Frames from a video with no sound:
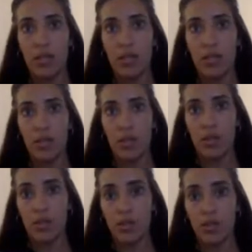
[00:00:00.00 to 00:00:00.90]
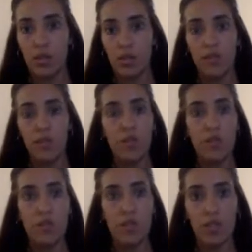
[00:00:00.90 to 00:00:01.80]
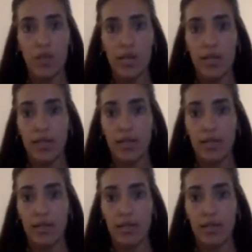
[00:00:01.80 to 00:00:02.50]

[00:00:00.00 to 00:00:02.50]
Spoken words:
to do with the difficulty of the training,